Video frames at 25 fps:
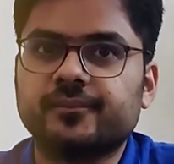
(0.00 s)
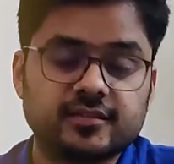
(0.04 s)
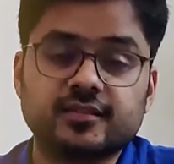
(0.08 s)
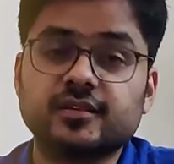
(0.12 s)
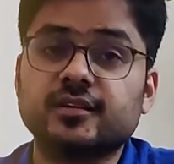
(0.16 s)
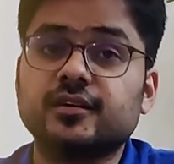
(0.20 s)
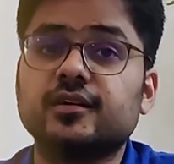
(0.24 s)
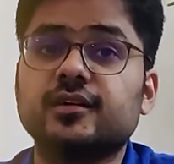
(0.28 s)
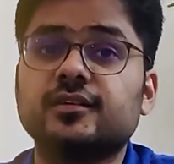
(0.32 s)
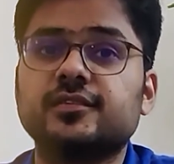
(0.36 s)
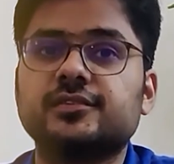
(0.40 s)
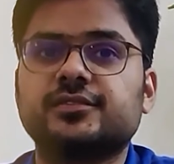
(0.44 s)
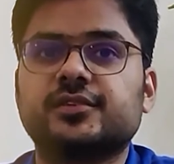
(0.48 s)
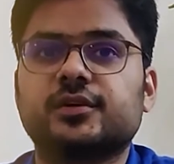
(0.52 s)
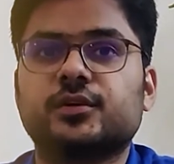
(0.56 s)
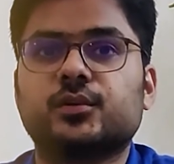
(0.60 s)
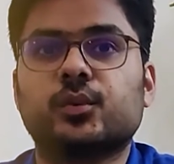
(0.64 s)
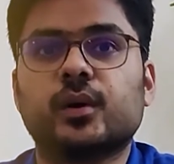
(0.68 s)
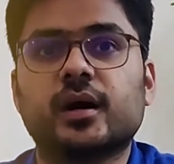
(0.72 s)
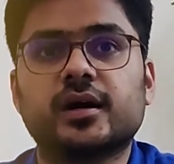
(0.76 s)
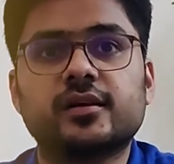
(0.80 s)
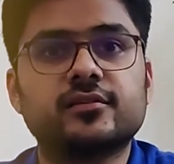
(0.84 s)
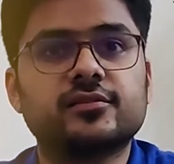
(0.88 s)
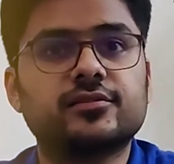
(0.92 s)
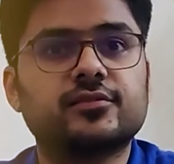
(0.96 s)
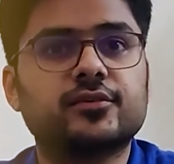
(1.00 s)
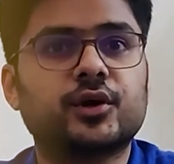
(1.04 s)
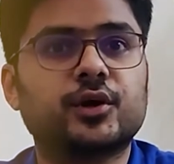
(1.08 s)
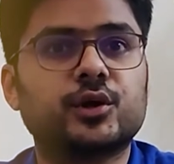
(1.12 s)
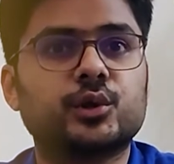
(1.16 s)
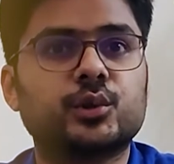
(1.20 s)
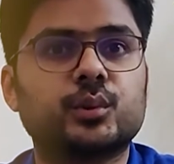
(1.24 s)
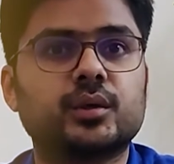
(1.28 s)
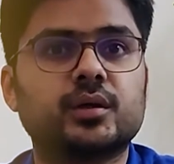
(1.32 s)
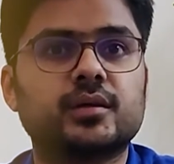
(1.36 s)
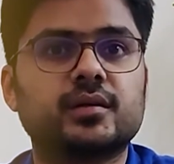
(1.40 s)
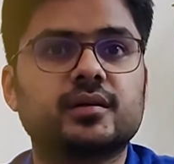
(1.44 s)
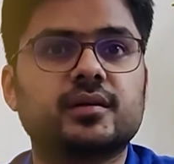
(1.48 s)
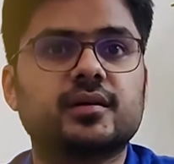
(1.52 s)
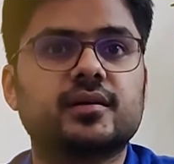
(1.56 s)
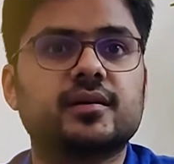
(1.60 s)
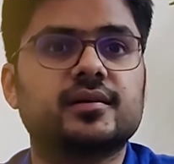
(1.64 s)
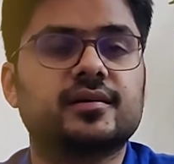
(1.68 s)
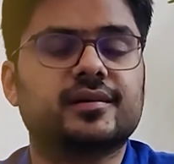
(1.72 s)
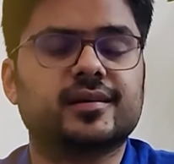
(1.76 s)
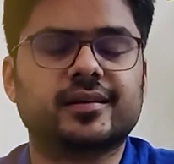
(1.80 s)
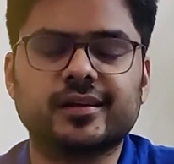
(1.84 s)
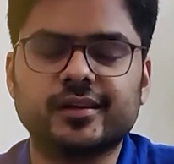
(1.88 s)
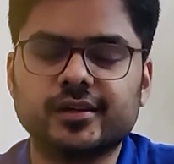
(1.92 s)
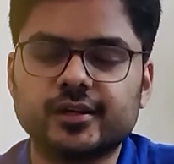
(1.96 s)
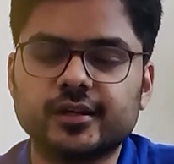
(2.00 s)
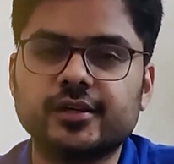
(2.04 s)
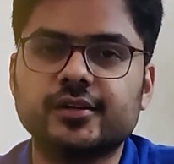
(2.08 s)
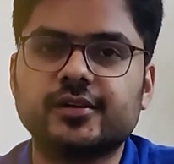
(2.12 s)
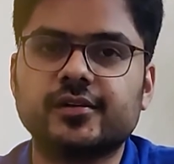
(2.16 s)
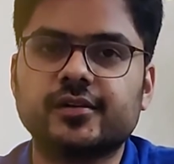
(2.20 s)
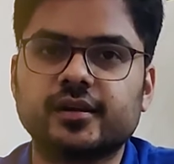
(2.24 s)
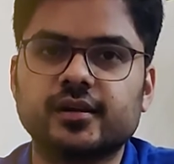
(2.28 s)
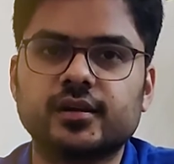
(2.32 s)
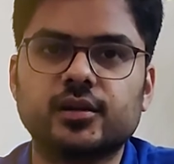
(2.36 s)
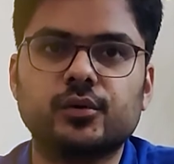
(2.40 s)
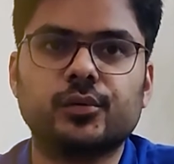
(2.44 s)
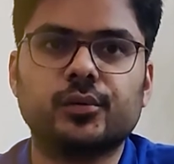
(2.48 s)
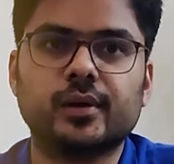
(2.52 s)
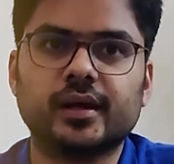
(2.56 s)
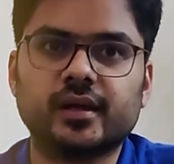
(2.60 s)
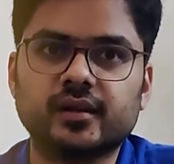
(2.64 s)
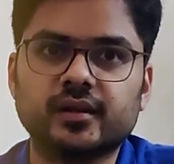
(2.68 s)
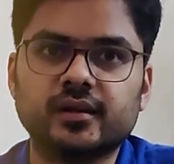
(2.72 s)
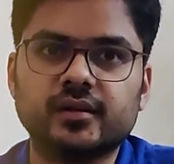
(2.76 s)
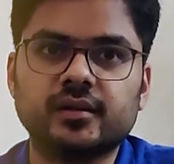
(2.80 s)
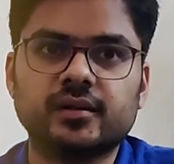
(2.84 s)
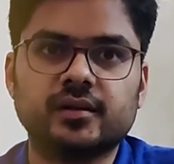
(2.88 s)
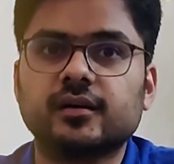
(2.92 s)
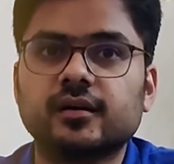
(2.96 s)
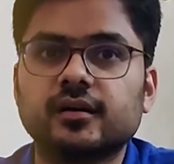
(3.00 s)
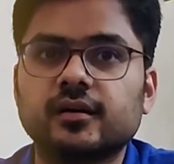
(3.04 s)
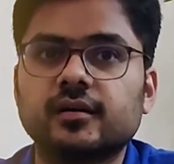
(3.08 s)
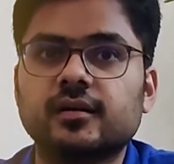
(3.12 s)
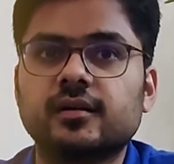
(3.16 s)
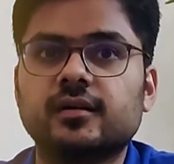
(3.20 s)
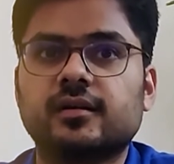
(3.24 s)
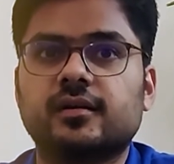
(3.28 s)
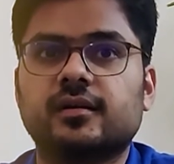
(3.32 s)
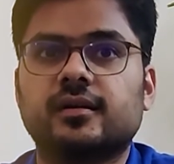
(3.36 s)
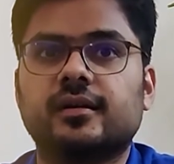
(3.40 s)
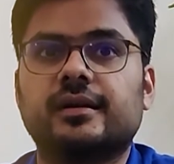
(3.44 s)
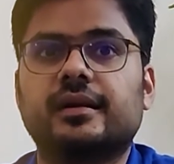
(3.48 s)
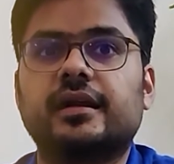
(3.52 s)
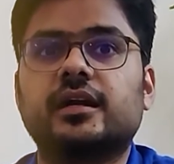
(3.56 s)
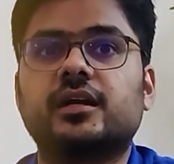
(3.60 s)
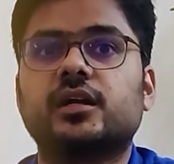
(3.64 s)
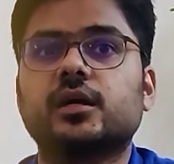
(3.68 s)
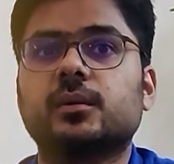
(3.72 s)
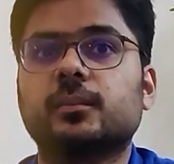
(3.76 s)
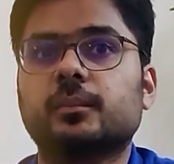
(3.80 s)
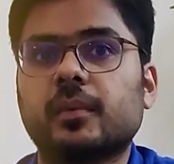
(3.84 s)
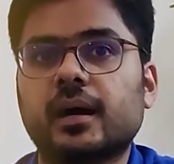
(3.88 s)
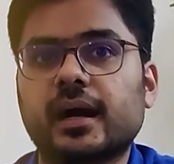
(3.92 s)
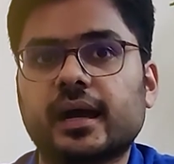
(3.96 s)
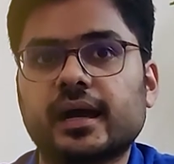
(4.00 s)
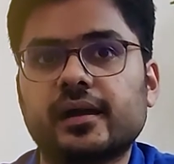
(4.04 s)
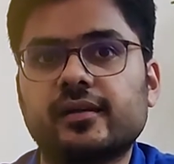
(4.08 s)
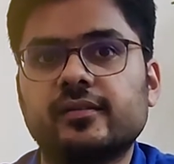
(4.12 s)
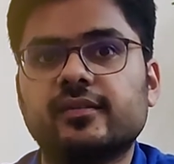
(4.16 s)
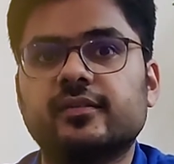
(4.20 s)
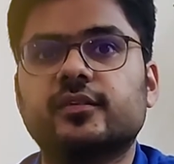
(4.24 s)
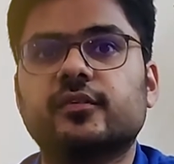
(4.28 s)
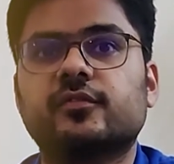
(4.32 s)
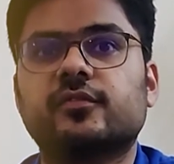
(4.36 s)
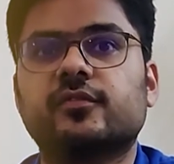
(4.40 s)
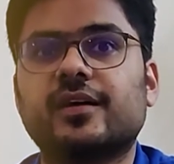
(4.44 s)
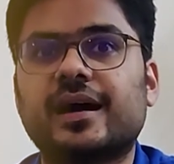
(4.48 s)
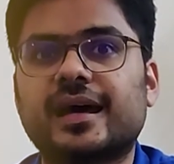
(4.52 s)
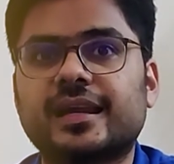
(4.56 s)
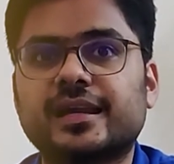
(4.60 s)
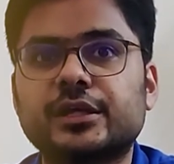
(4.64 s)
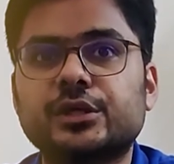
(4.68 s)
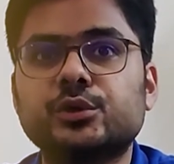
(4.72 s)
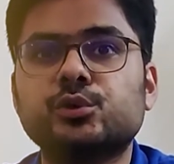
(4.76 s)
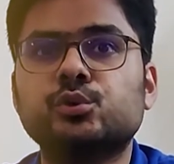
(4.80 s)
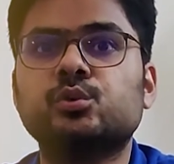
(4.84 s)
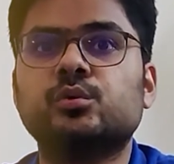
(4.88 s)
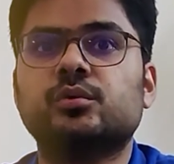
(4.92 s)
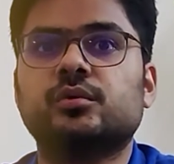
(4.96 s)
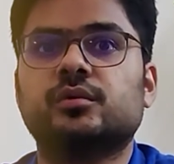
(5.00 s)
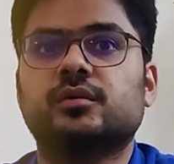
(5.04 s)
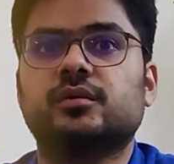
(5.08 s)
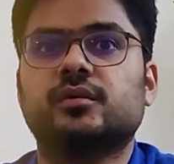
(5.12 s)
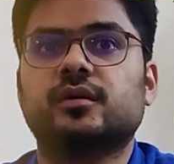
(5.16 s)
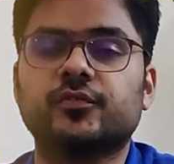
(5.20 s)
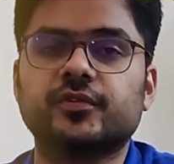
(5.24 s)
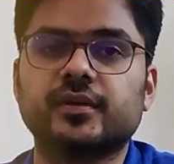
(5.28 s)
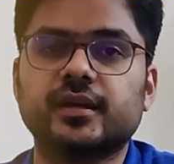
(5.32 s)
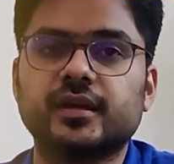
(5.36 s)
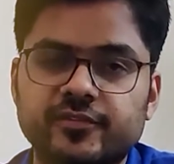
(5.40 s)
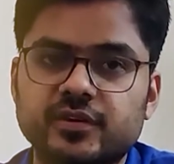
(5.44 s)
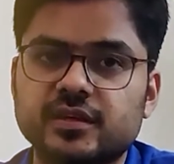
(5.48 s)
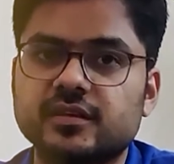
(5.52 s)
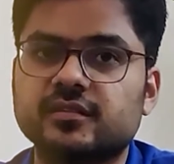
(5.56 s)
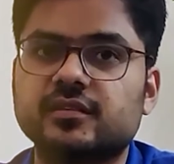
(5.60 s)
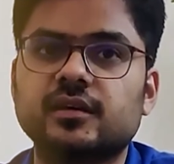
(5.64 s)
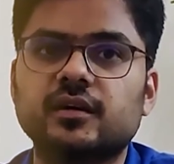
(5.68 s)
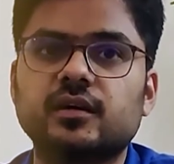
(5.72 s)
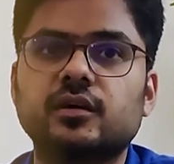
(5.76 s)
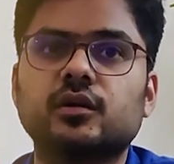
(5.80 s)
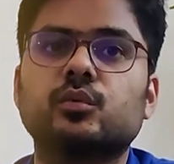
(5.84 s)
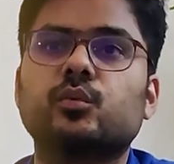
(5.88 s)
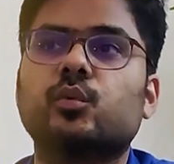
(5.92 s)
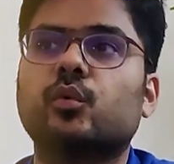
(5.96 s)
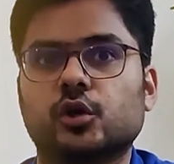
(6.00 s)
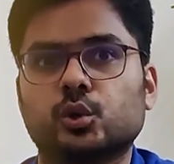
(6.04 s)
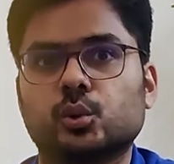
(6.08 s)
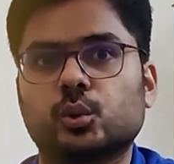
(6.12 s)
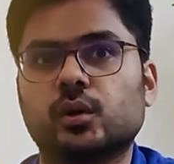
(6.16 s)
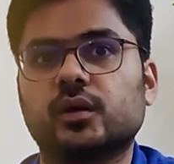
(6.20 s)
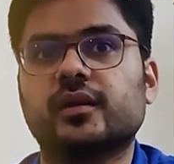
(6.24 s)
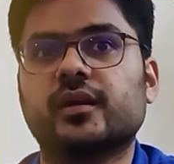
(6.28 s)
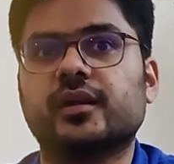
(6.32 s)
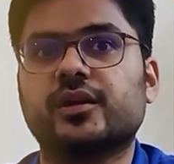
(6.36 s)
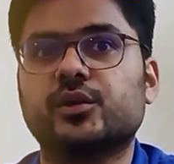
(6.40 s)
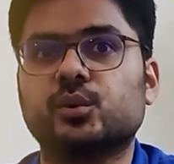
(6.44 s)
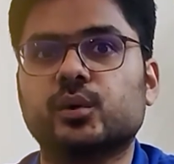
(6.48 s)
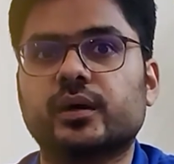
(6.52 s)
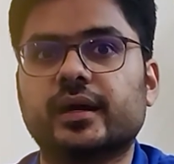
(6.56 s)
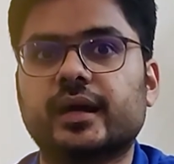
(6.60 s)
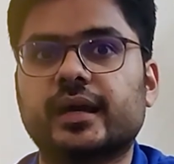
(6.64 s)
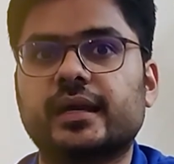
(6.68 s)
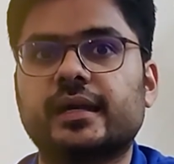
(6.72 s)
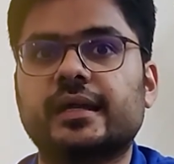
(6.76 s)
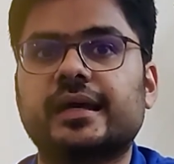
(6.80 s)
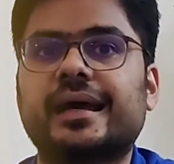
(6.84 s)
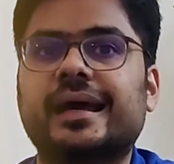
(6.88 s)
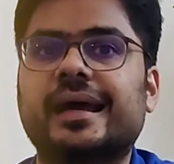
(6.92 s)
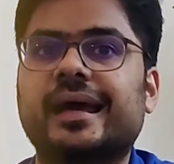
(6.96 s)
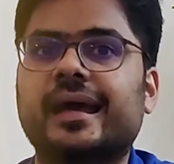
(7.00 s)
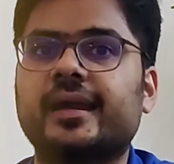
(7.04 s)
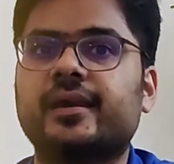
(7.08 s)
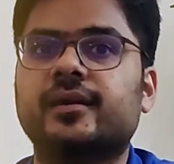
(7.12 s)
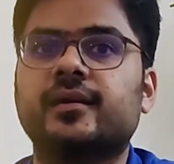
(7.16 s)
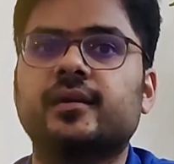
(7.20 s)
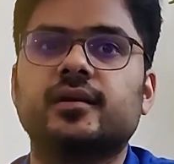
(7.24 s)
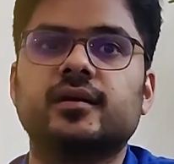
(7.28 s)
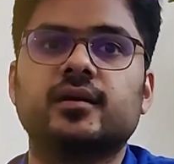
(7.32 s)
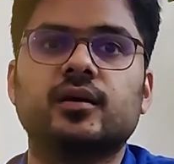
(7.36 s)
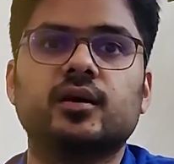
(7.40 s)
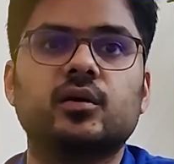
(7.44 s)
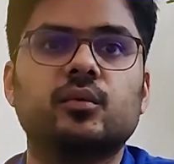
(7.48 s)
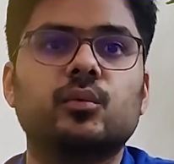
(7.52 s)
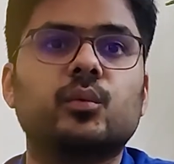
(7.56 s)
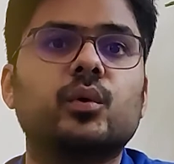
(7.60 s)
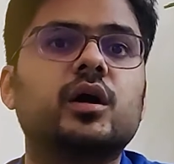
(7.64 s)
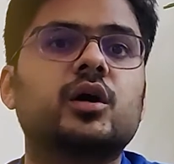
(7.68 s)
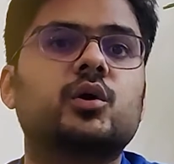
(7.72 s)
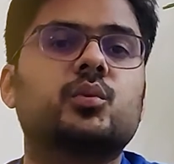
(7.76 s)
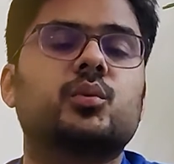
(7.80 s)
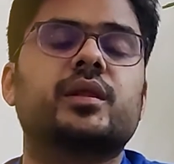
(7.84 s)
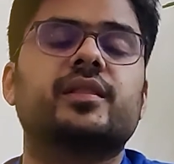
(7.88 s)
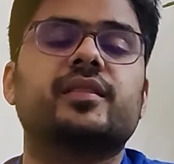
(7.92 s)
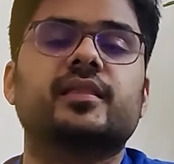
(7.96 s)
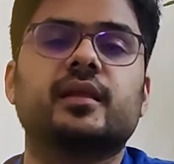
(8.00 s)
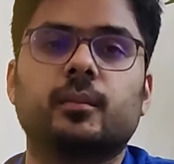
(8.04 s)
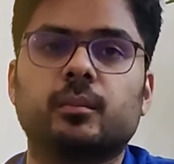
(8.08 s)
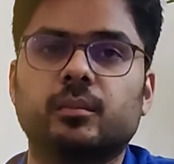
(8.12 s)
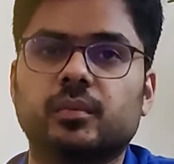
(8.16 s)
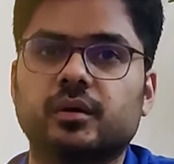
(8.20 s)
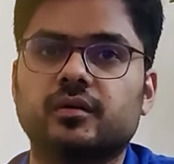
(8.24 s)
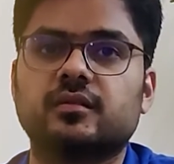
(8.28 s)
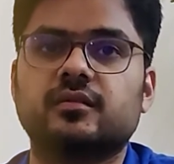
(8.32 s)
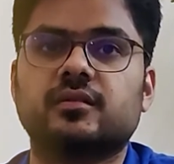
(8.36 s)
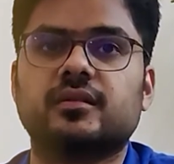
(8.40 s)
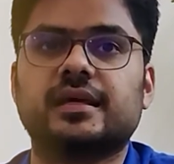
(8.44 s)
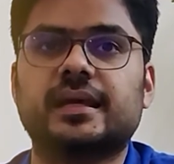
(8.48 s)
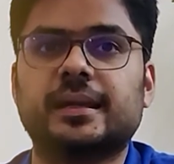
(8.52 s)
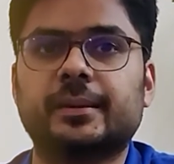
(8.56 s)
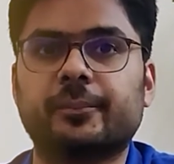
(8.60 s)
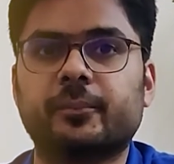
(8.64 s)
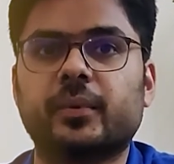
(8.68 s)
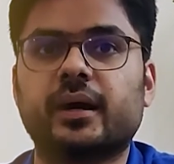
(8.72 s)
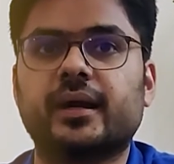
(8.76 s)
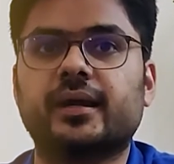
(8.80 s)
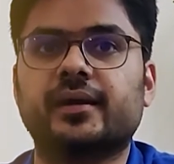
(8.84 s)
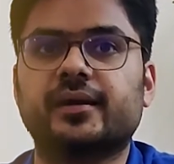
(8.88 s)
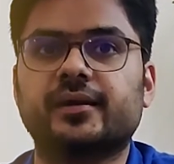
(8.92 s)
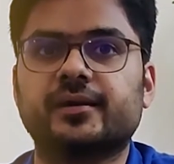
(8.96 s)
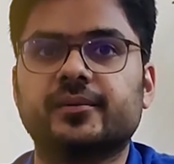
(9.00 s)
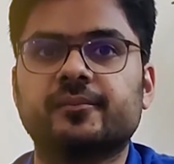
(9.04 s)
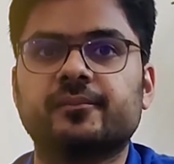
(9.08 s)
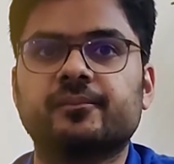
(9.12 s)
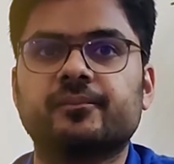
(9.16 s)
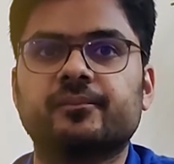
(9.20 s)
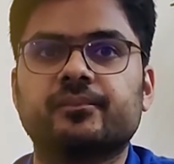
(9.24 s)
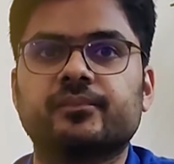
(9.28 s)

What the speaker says: Serve one follower really, really well. Third, determine the value of every single follower that you get and work with numbers in mind.